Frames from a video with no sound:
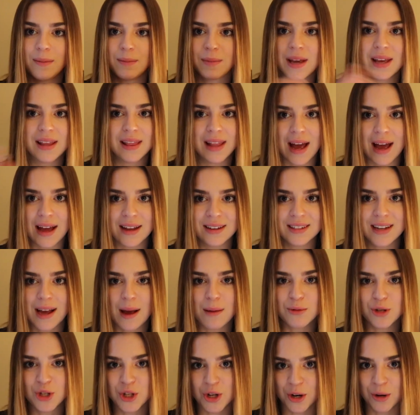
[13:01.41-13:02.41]
in the end,
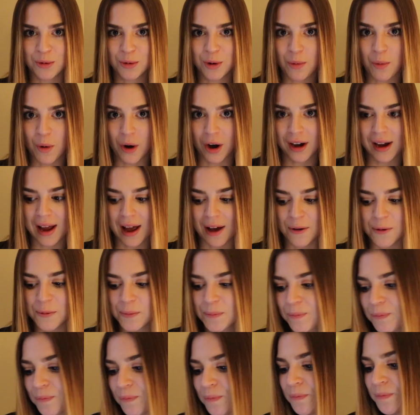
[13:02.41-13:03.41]
I'm sure it will work out.
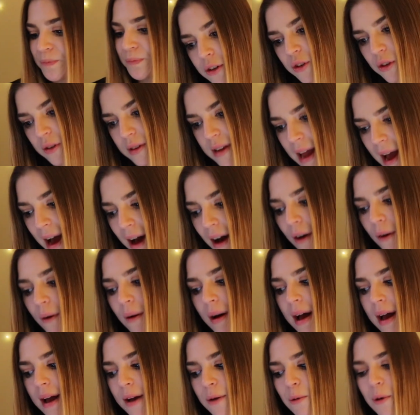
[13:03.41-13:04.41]
So
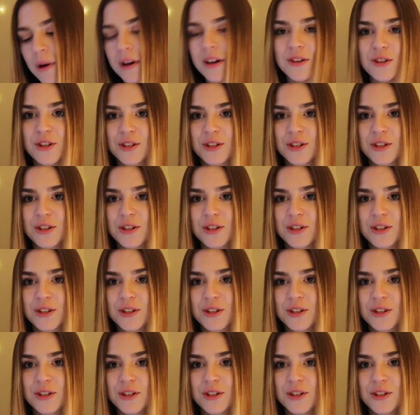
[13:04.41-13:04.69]
now I want to